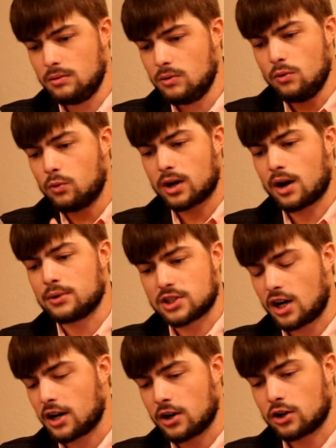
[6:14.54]
Where I was
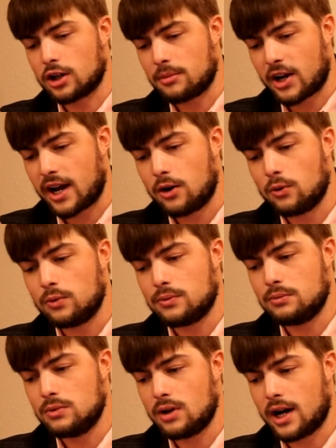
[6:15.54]
talking earlier about how
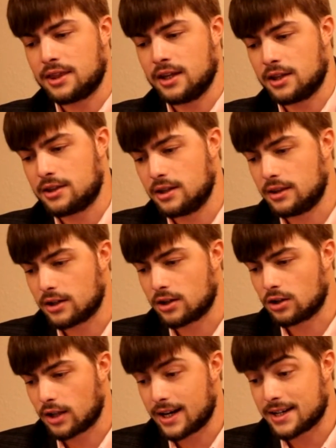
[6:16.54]
I think that there are
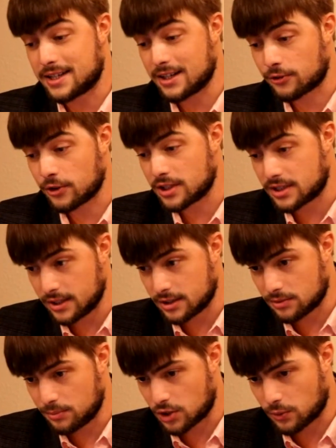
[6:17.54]
a lot of
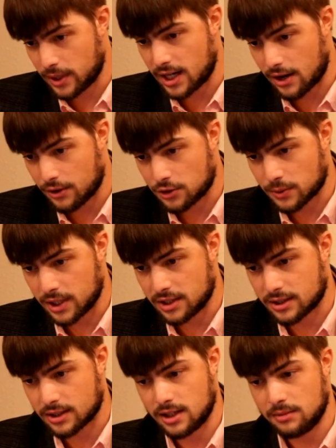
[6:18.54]
differences between now and
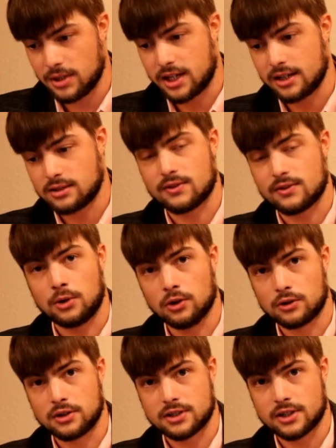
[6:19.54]
2016 because of the
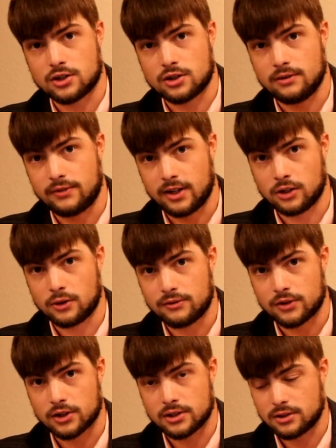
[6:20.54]
polarization of Hillary
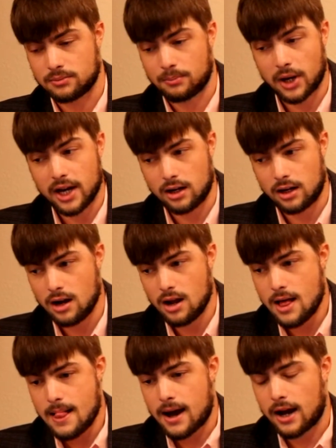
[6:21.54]
versus Biden.
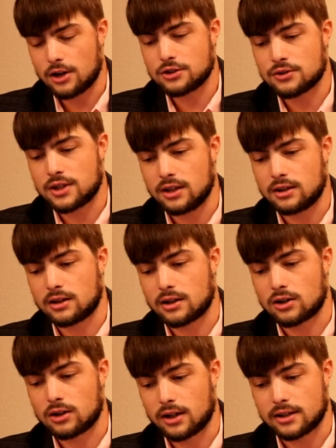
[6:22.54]
I also think that there
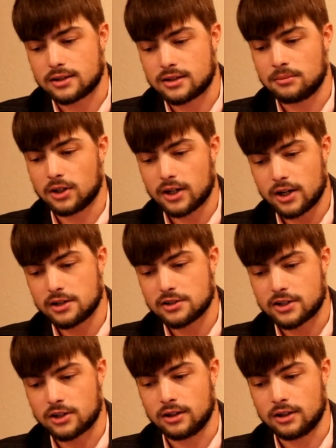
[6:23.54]
are a lot of similarities
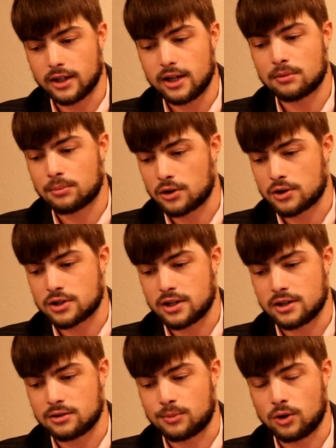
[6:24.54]
here in the later portion of
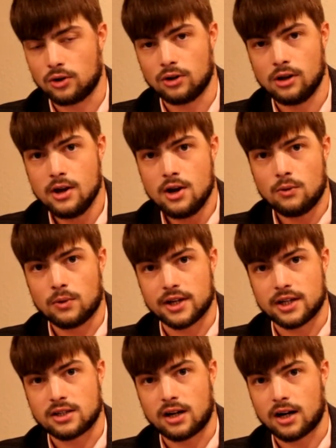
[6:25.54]
this poll where they
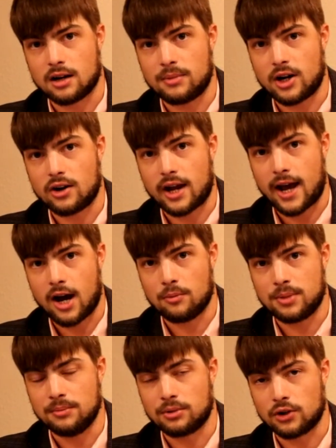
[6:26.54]
talk about how
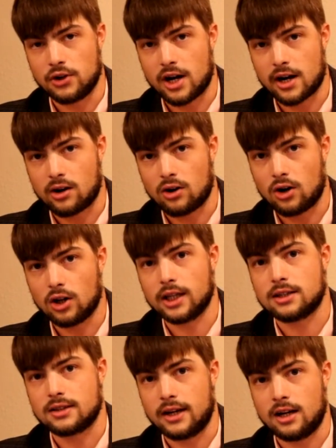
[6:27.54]
people are not at all
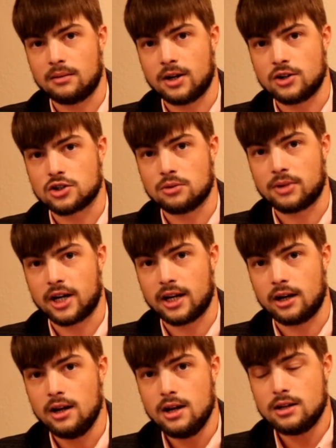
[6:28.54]
excited about Joe Biden.
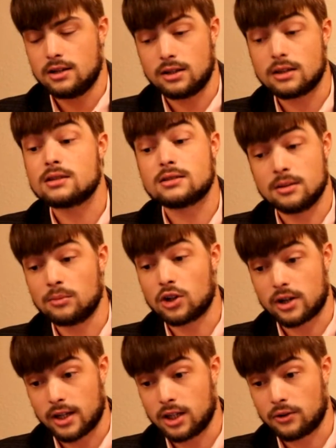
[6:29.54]
It's similar
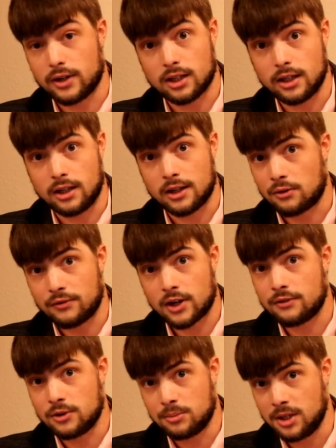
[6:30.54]
to Hillary Clinton. There were very
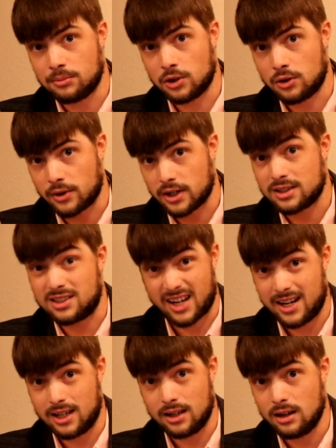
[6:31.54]
few people who were
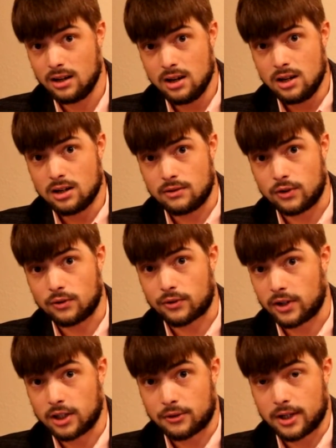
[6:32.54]
excited to vote for
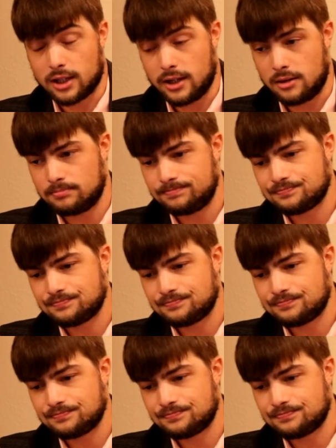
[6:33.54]
Hillary Clinton.